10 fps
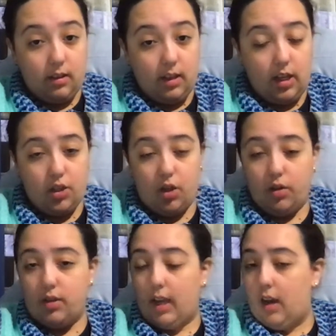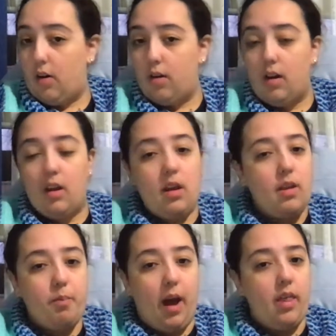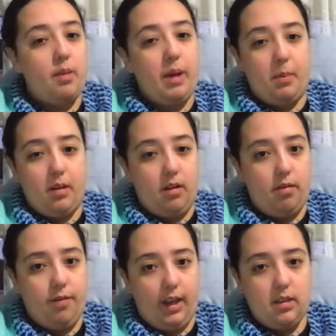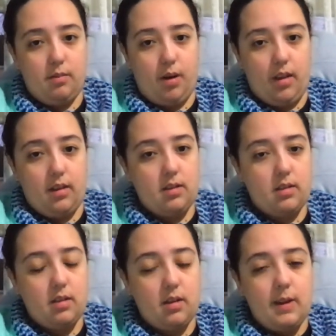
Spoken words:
It shows how other people are affected by this.